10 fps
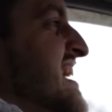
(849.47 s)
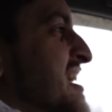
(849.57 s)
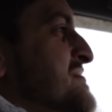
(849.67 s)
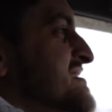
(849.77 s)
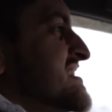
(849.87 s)

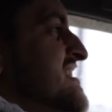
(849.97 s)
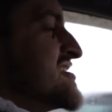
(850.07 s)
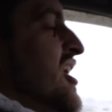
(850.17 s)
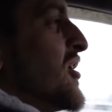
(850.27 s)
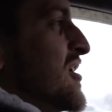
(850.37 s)
um,
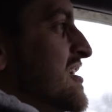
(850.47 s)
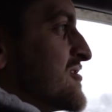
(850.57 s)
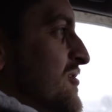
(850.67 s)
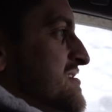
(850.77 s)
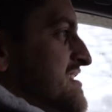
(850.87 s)
so
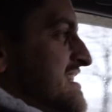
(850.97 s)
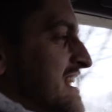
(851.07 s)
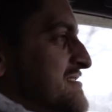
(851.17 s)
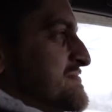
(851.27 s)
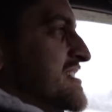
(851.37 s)
the only thing you
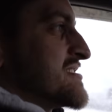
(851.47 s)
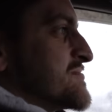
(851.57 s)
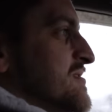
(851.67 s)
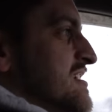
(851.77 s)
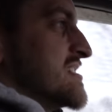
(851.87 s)
guys
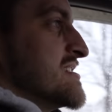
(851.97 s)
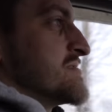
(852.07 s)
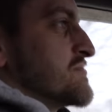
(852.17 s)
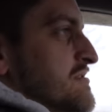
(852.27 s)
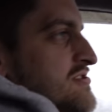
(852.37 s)
missed
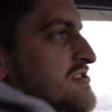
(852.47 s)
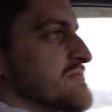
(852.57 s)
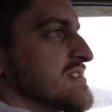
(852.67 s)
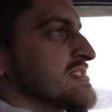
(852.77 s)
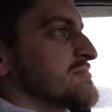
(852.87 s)
was we were just
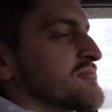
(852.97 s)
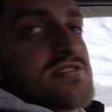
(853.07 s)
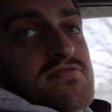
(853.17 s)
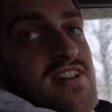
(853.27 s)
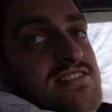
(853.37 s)
reading The
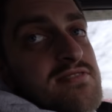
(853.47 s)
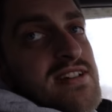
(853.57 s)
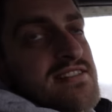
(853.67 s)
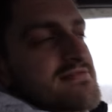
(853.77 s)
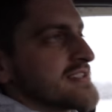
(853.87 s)
Prisoner of
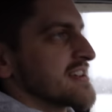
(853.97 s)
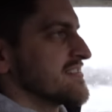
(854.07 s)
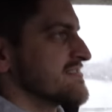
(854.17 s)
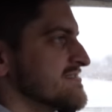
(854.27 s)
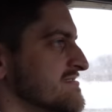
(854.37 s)
Azkaban
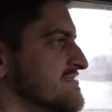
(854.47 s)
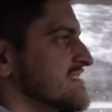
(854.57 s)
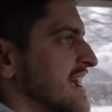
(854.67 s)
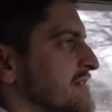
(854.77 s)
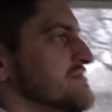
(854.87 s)
together.
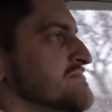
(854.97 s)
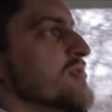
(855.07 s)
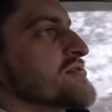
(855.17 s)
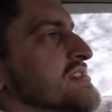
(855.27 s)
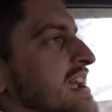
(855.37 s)
Cat was
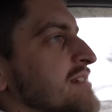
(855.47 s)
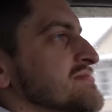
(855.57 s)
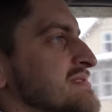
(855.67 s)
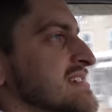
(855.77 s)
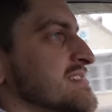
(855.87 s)
mostly Cat
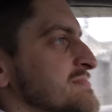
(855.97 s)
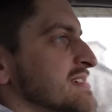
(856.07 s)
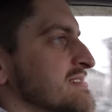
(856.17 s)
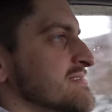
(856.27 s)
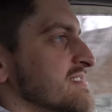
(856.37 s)
was reading it to
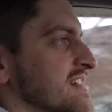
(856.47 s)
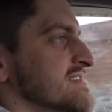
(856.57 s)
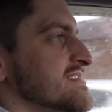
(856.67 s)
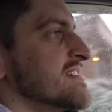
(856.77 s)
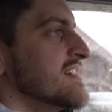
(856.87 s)
me
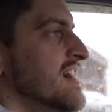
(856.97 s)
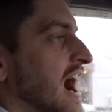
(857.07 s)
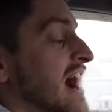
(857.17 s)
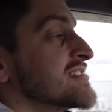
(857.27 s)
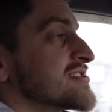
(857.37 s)
because
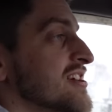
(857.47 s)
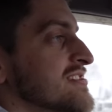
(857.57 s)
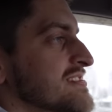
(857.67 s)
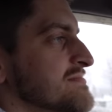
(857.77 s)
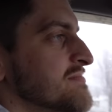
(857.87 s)
I
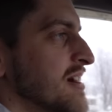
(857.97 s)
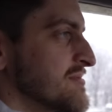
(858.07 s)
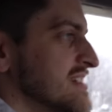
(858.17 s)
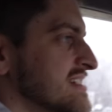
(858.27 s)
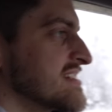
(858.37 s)
started by
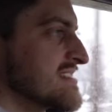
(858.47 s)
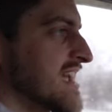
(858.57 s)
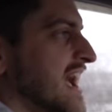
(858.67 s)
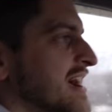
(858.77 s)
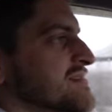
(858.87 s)
reading it to
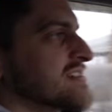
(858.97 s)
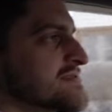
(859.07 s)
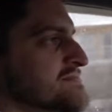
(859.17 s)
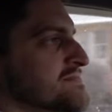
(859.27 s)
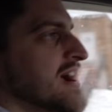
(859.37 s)
Kat
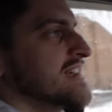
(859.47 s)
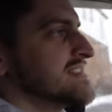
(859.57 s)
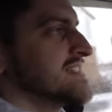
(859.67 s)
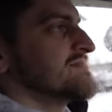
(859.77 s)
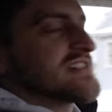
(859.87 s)
because my
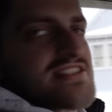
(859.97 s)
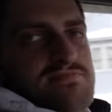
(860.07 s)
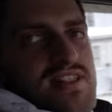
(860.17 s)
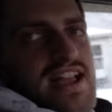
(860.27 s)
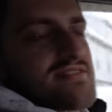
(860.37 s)
devious
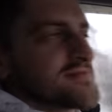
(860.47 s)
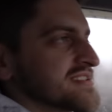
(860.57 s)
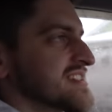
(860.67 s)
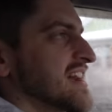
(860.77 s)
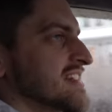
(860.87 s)
plan was
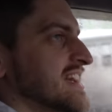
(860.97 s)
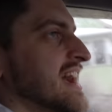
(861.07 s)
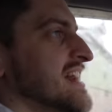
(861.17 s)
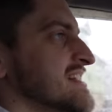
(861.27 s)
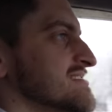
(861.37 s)
to get
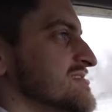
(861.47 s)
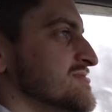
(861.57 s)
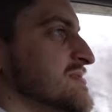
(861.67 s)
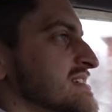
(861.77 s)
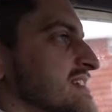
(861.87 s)
Kat
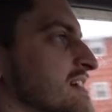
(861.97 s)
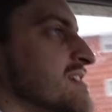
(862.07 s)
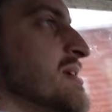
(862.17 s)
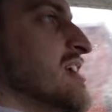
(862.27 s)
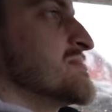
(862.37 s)
into reading the
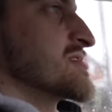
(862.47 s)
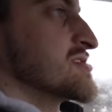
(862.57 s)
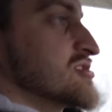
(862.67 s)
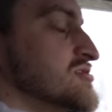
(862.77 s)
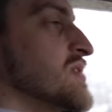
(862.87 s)
Harry Potter
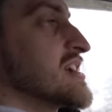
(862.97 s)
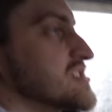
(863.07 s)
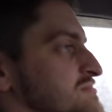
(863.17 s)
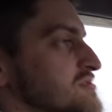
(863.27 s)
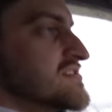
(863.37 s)
books. She's
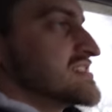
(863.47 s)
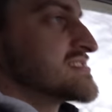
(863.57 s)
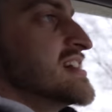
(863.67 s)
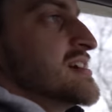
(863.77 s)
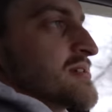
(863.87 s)
watched the
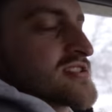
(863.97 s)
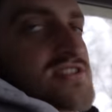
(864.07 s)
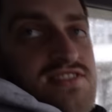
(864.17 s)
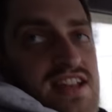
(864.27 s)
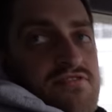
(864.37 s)
movies, but
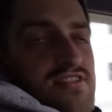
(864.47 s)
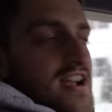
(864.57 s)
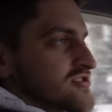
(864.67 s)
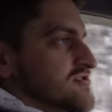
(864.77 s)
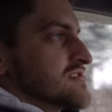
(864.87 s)
she's never
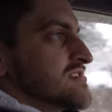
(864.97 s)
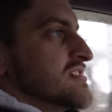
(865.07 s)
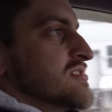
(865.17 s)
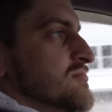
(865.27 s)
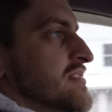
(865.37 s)
actually
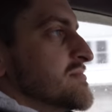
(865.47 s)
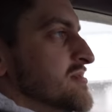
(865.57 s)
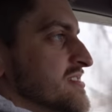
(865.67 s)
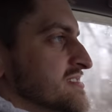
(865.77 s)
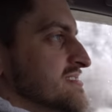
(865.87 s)
read the
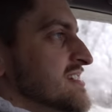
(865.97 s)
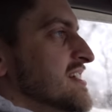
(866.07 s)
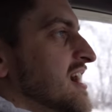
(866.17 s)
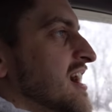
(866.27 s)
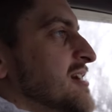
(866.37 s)
books.
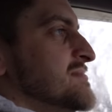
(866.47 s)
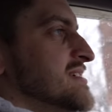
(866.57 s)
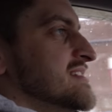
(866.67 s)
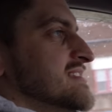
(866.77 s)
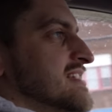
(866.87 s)
Um,
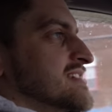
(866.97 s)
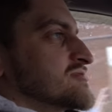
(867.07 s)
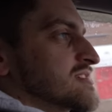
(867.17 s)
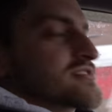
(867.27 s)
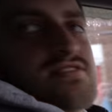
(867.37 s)
and then I
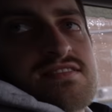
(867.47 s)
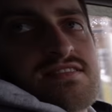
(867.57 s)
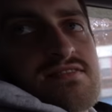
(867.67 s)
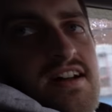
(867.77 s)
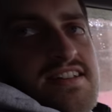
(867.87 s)
tricked her
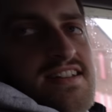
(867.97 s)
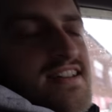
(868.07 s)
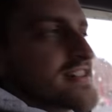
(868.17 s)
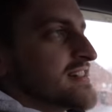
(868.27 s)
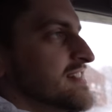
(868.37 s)
into liking
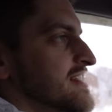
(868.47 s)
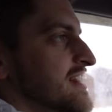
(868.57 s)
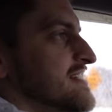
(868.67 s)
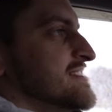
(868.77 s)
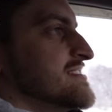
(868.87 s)
it,
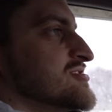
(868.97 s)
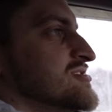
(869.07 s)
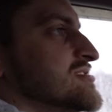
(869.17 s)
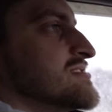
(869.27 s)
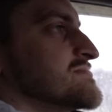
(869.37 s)
and then
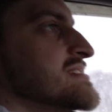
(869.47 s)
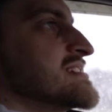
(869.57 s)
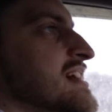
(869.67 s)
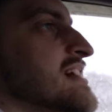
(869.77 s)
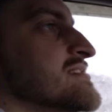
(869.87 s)
she started
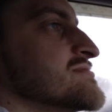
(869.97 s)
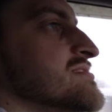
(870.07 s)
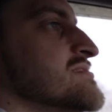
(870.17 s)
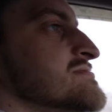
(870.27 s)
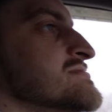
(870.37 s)
reading it on
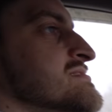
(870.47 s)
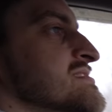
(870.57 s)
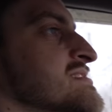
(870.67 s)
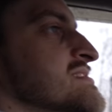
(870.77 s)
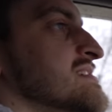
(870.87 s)
her own.
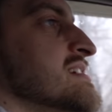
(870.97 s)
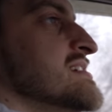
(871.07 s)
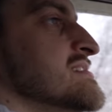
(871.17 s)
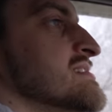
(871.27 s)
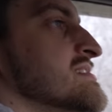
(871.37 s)

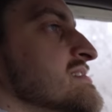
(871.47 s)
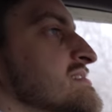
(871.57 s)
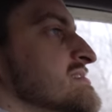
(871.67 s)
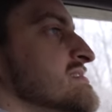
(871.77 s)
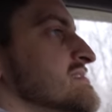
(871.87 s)
And uh,